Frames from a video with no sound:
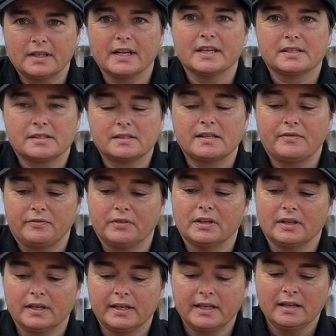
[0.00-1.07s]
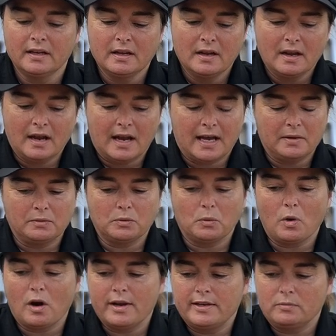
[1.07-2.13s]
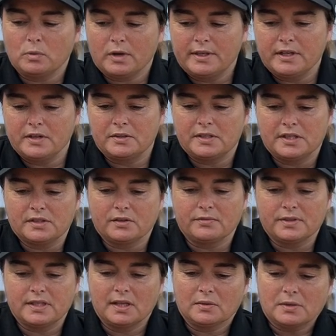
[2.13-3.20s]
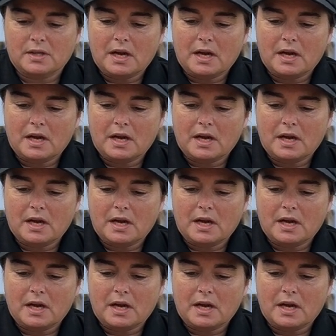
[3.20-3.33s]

Yes, definitely. And what I what I noticed, obviously, I was